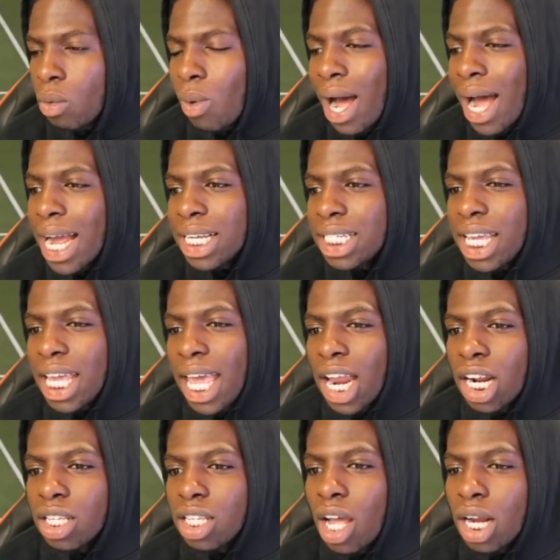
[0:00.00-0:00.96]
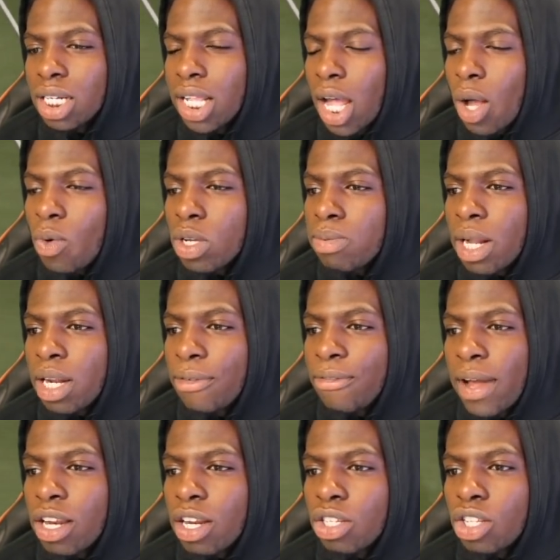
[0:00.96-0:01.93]
Why is he getting a touch there? What's my
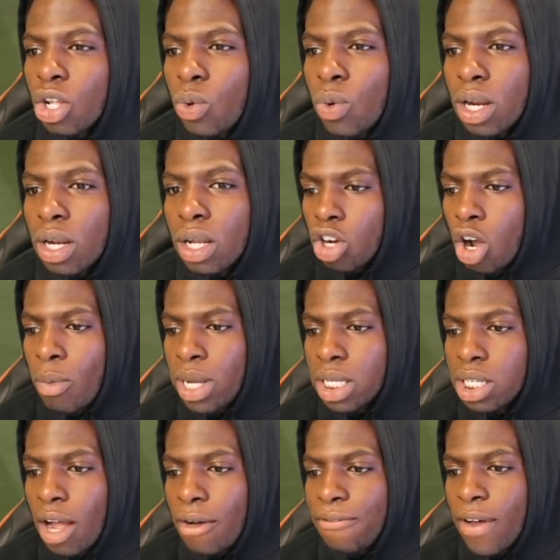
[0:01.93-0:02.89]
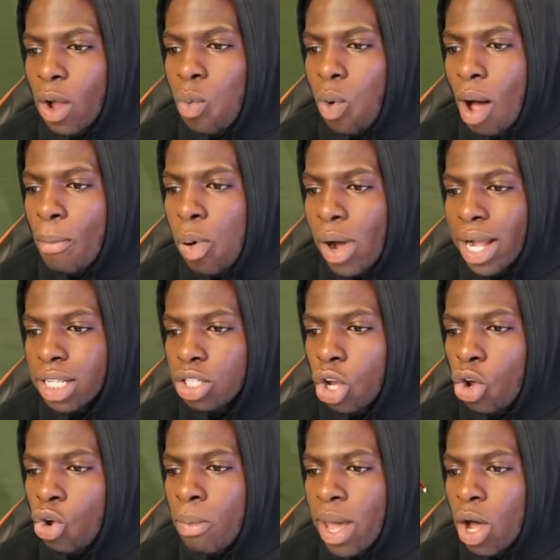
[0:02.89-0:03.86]
defenders doing? Show me something.
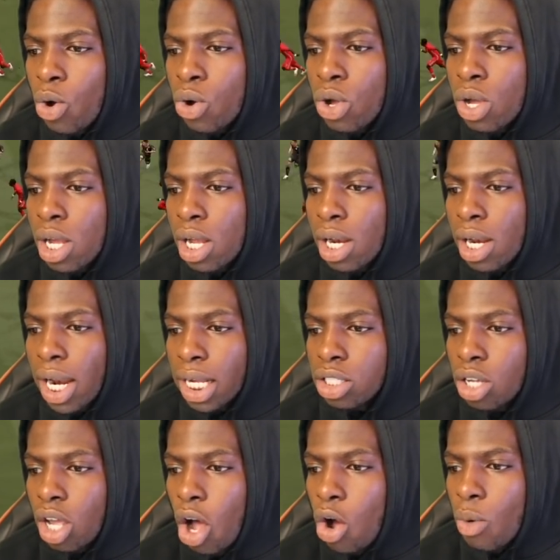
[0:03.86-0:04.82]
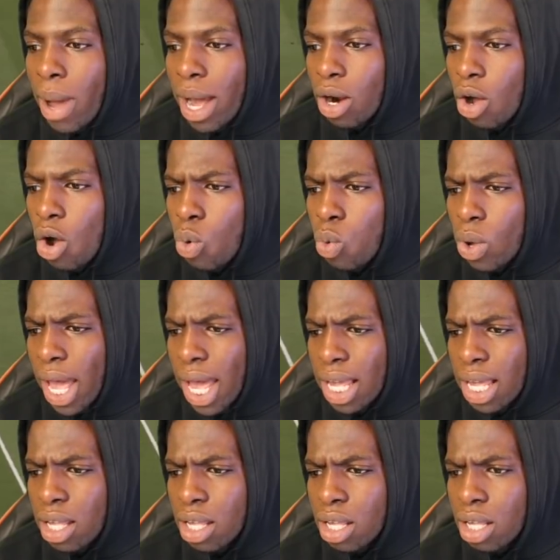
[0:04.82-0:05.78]
1.2 mil. Let's go, man.
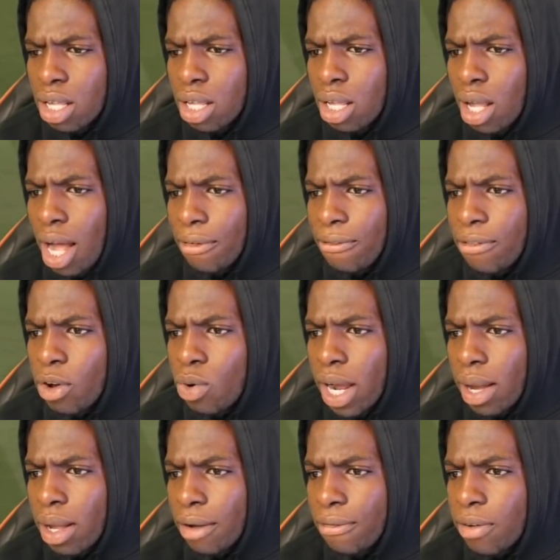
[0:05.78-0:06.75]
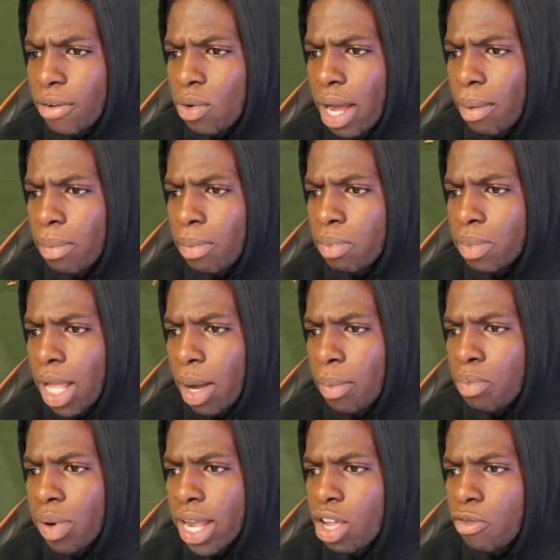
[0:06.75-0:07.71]
Okay. I feel that. I feel that,
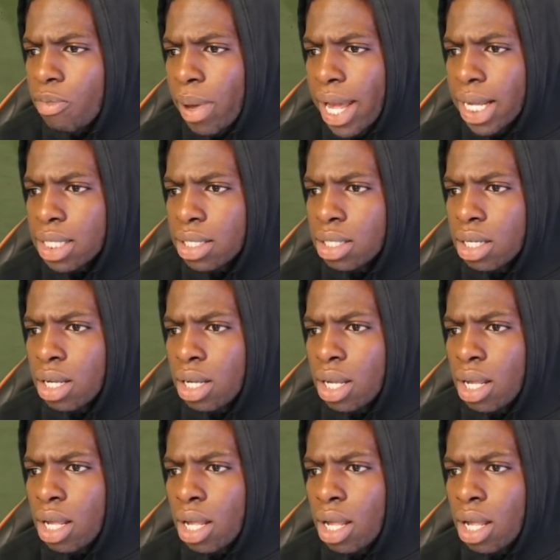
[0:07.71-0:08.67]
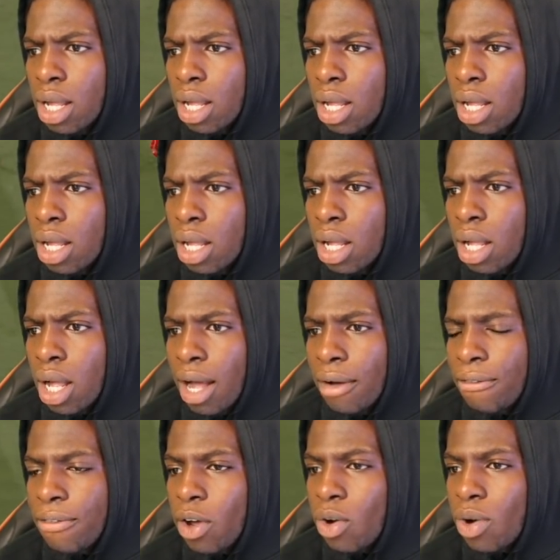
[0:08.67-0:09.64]
that break of pace.
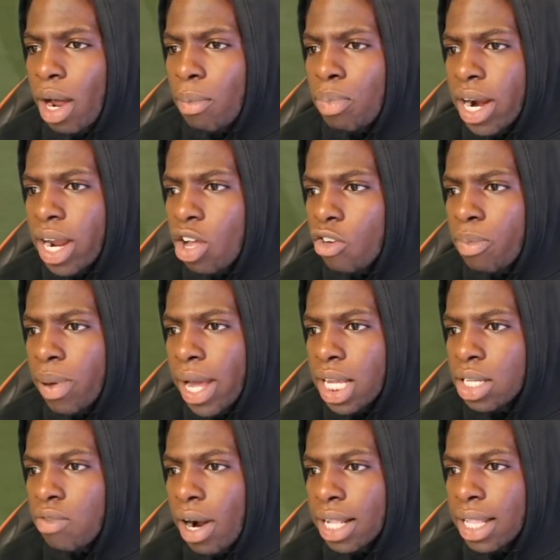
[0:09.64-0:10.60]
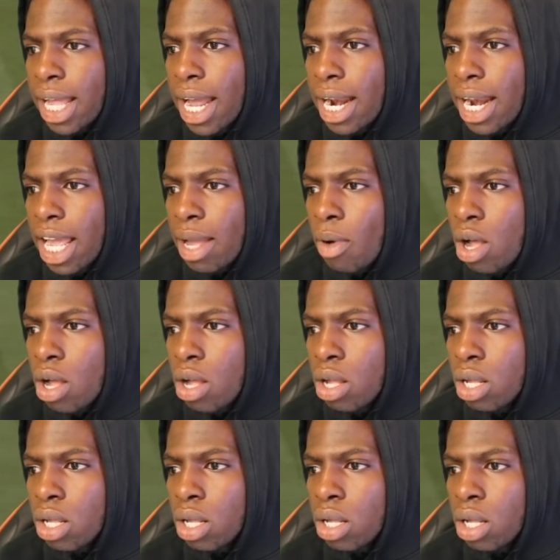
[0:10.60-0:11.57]
I feel that break of pace right there, Neymar.
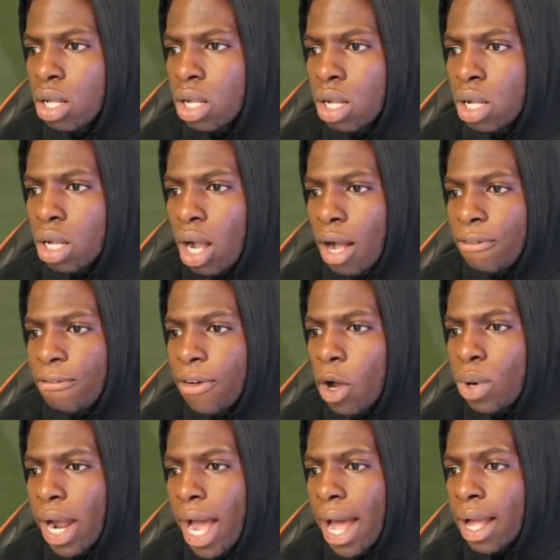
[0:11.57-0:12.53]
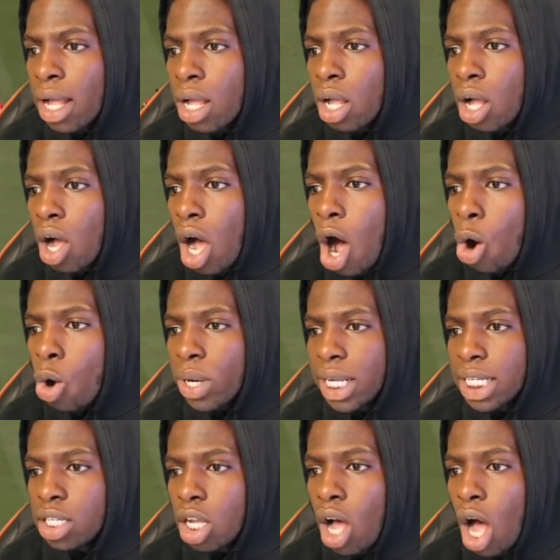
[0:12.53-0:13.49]
I feel that. Oh,
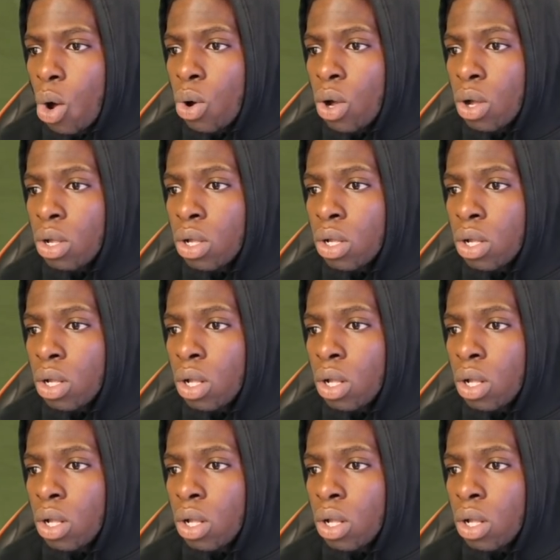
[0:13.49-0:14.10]
this is a goal.